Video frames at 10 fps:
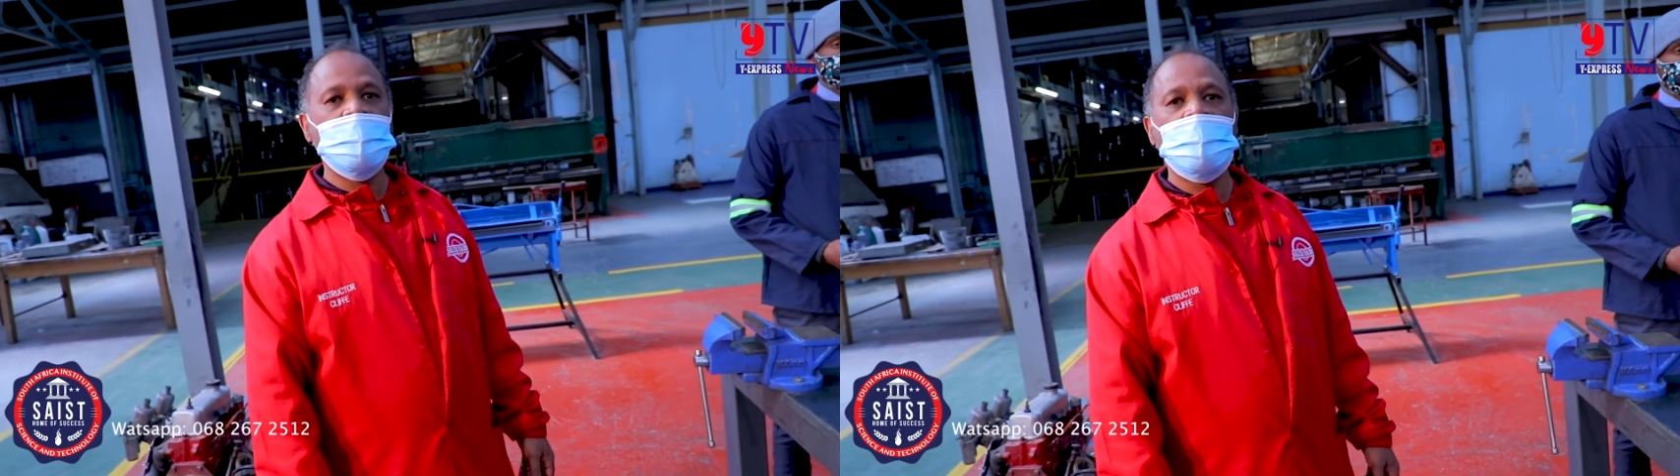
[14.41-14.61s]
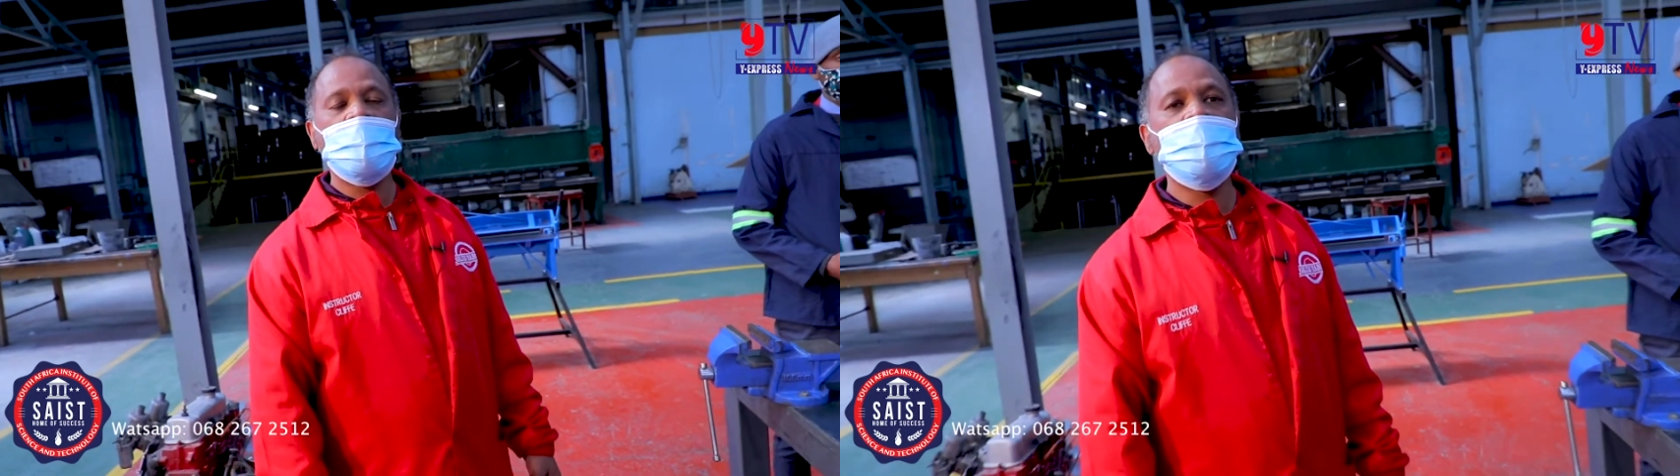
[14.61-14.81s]

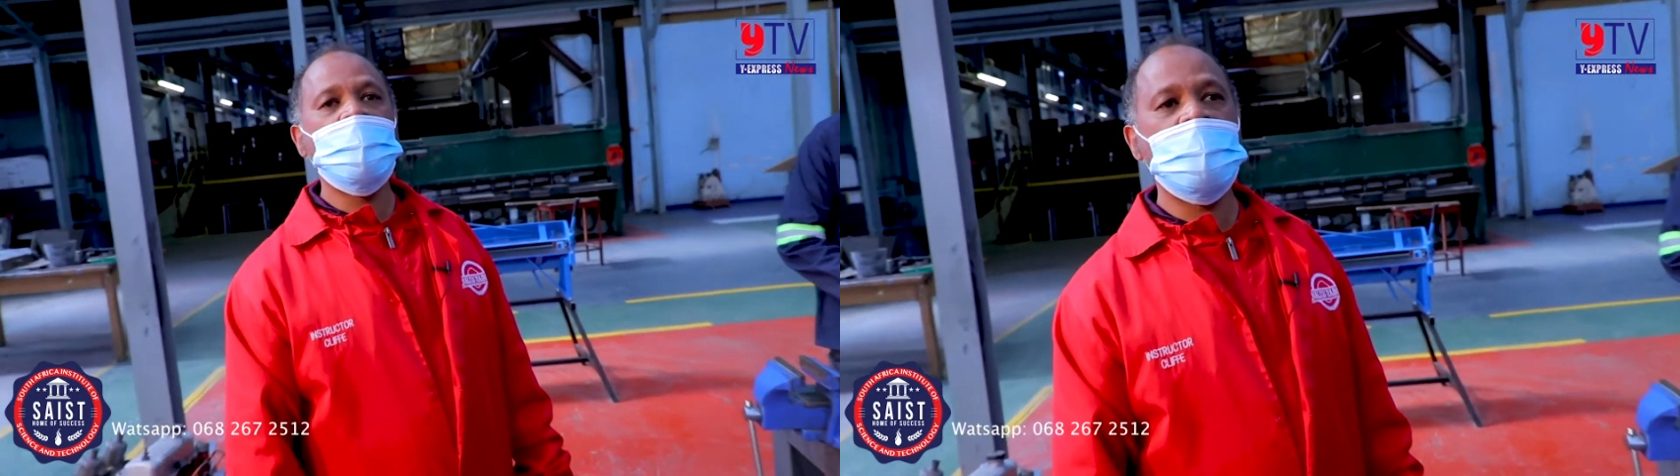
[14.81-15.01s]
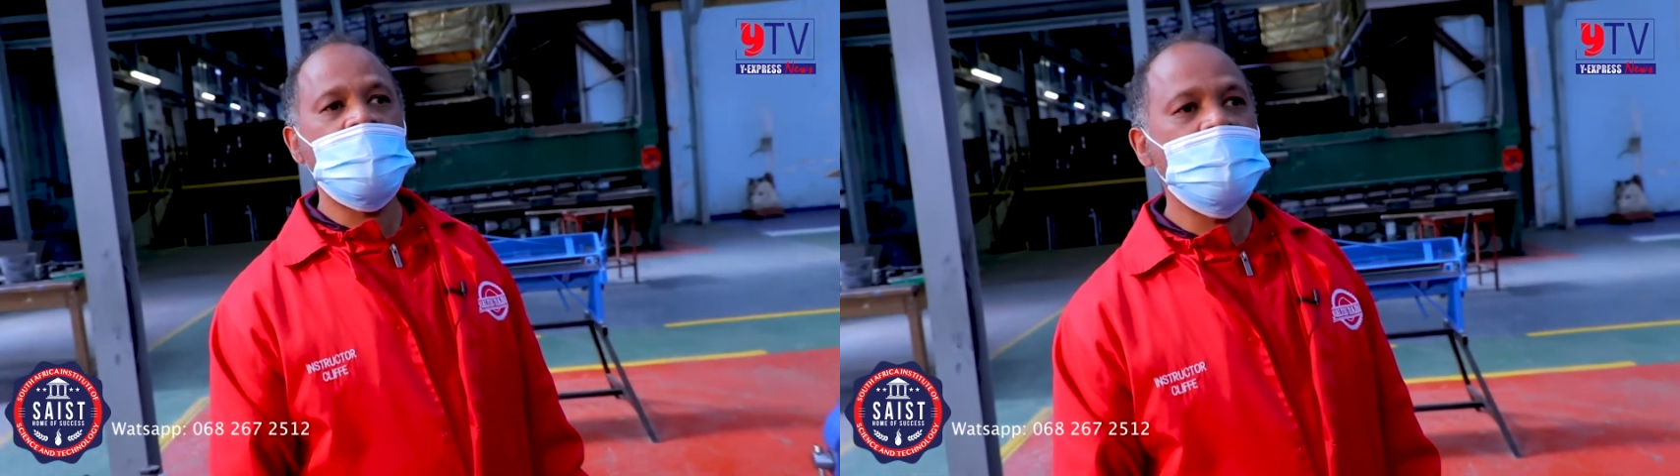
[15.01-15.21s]
of
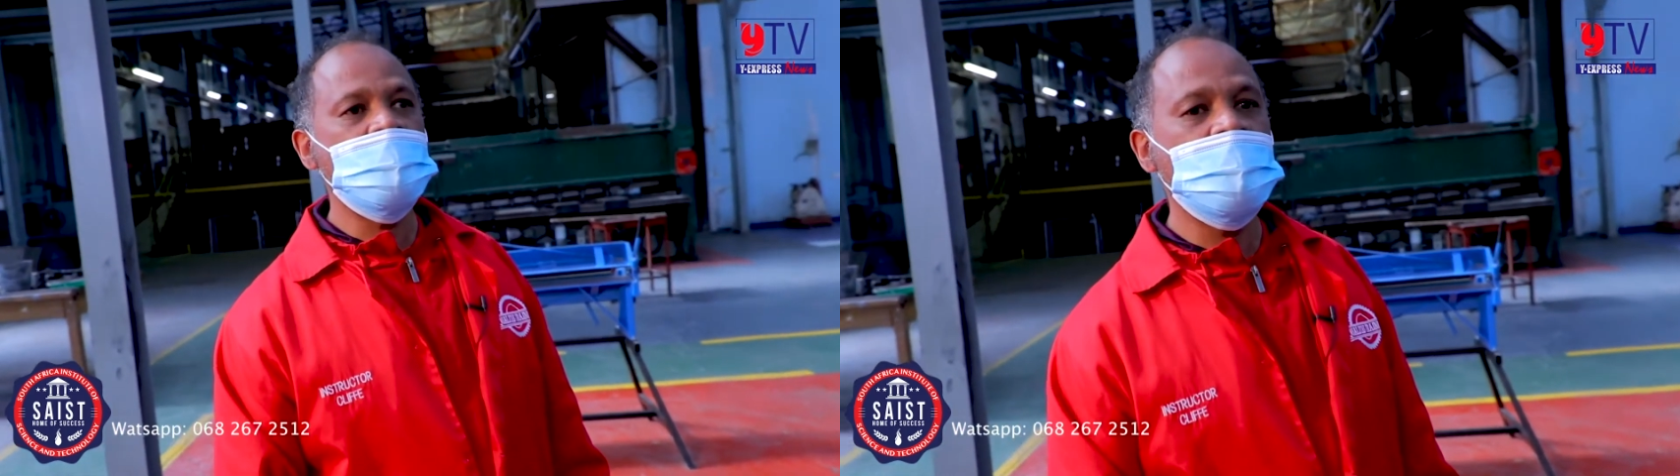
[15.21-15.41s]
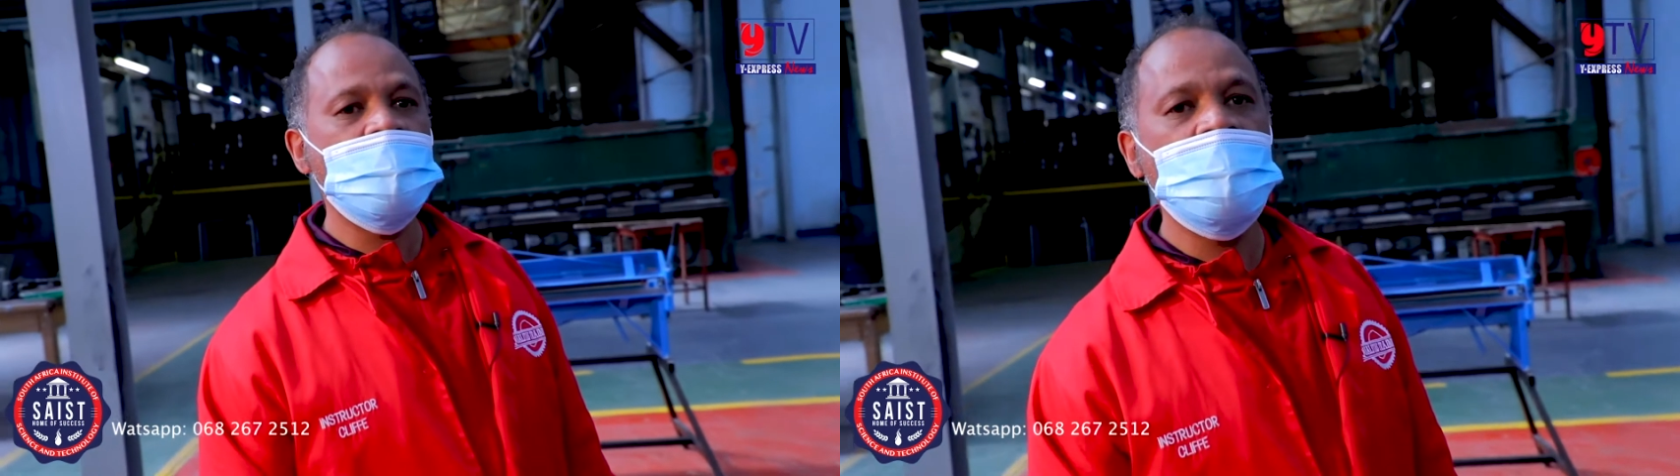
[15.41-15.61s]
your
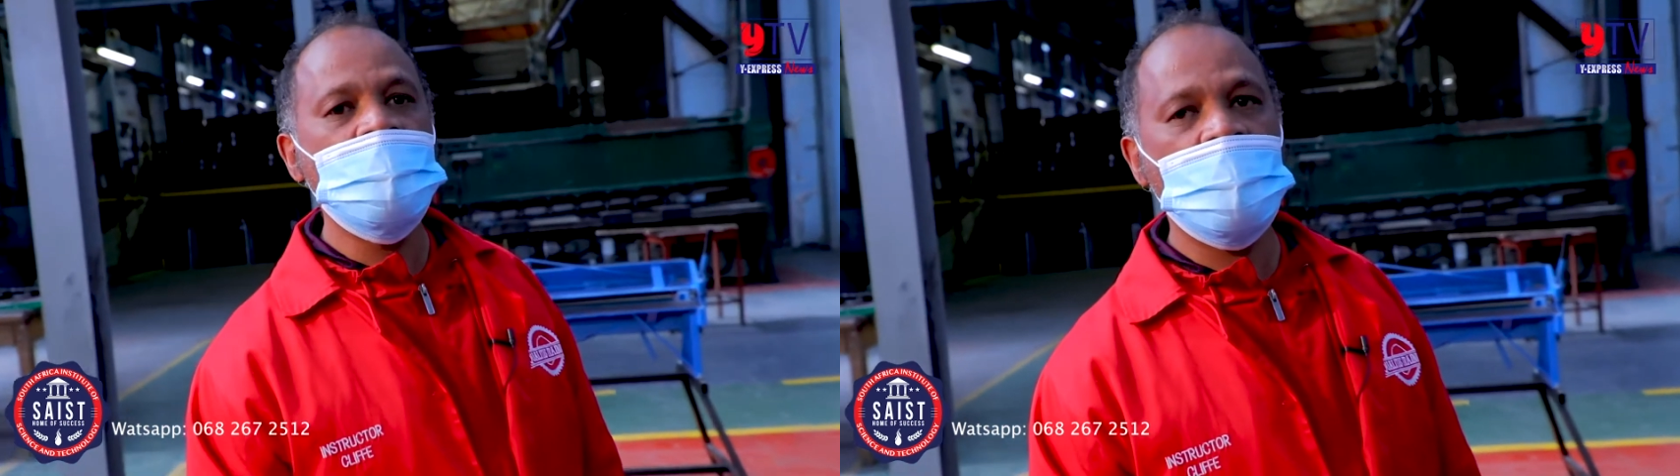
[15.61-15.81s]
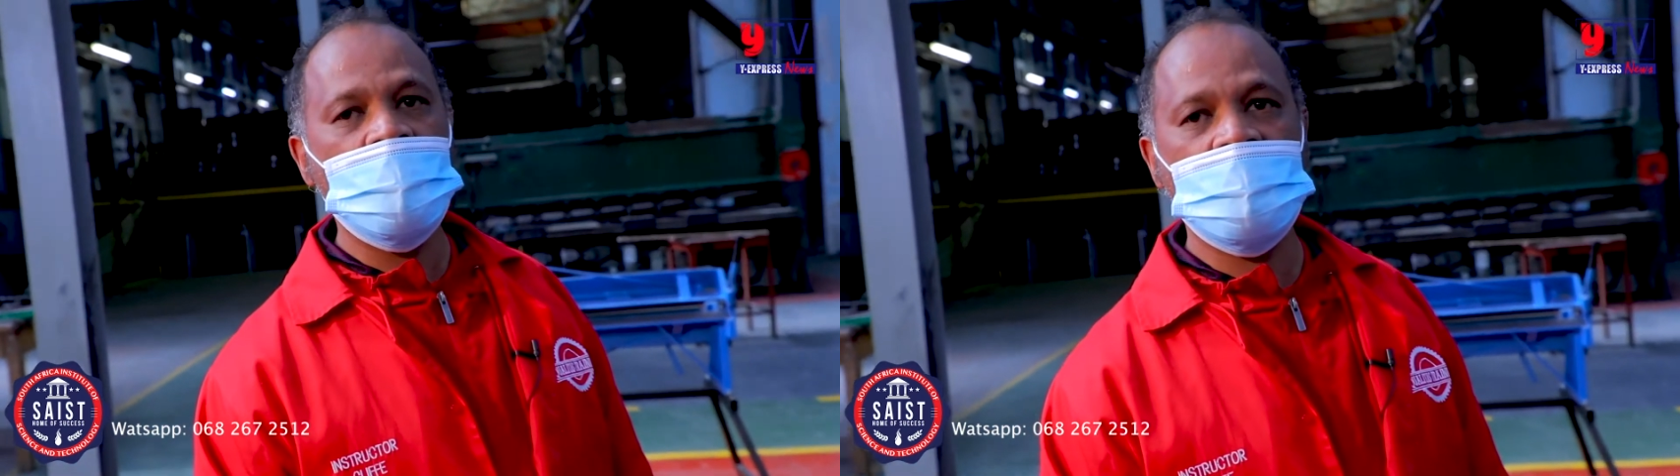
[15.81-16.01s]
engineering
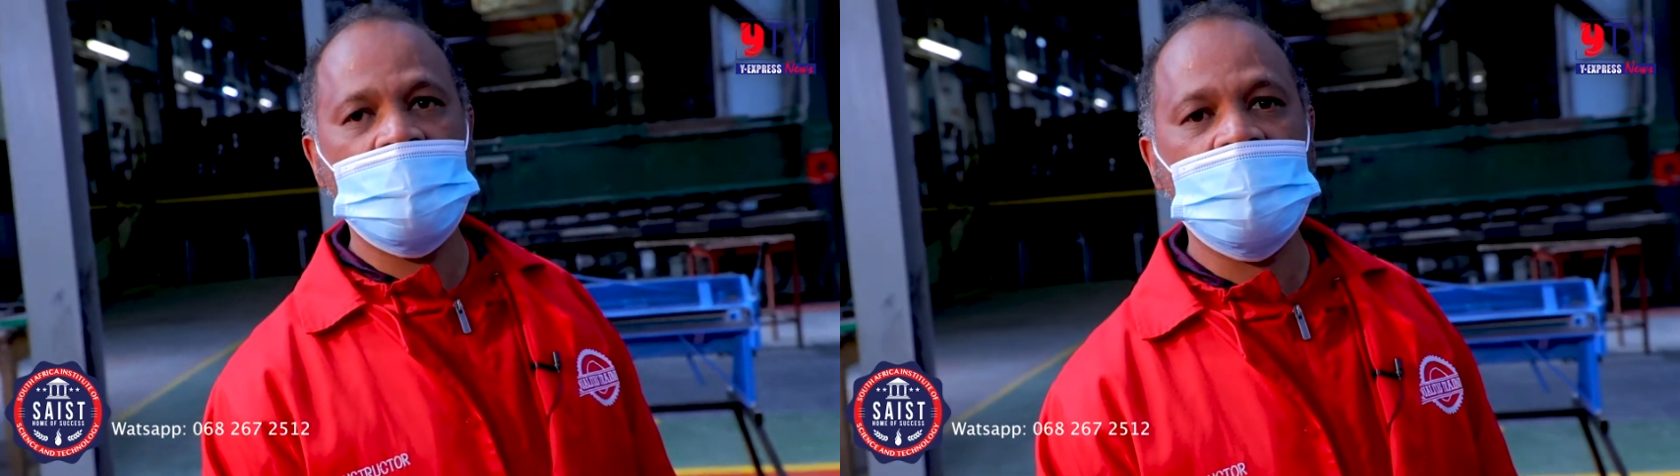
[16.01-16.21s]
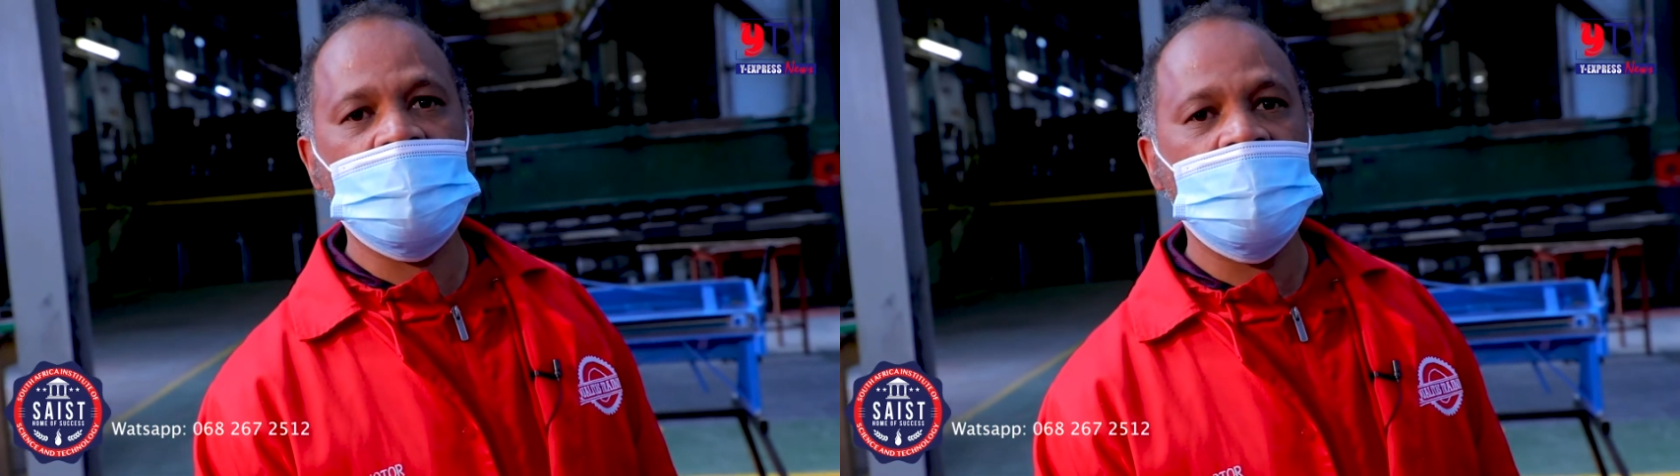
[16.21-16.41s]

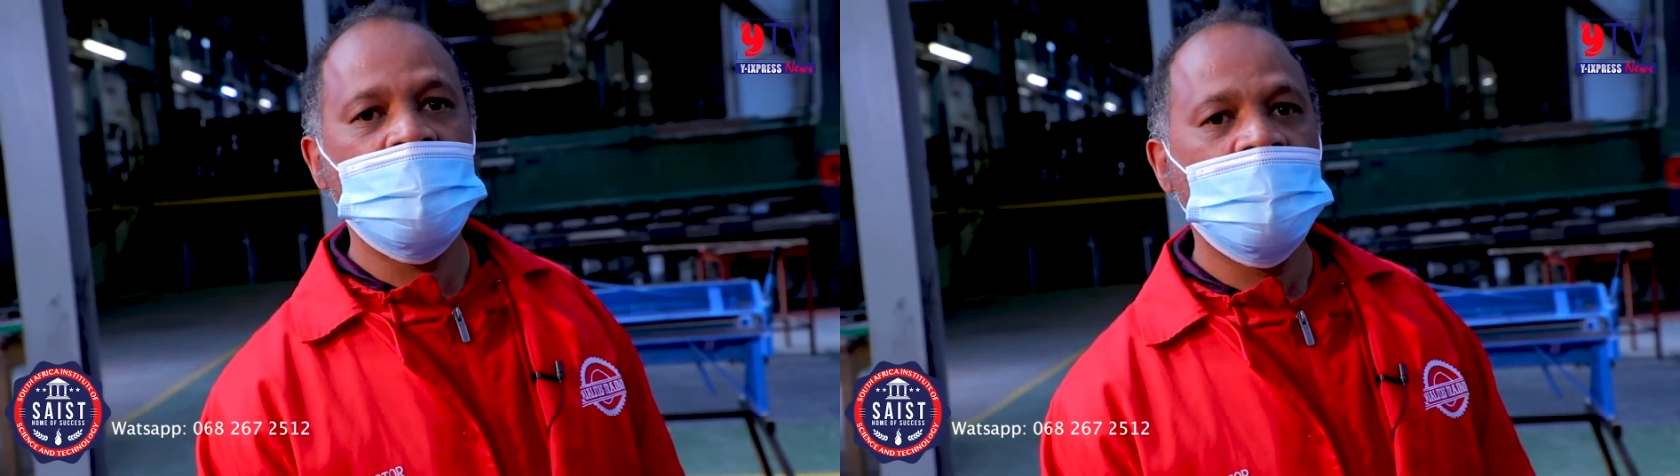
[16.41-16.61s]
courses.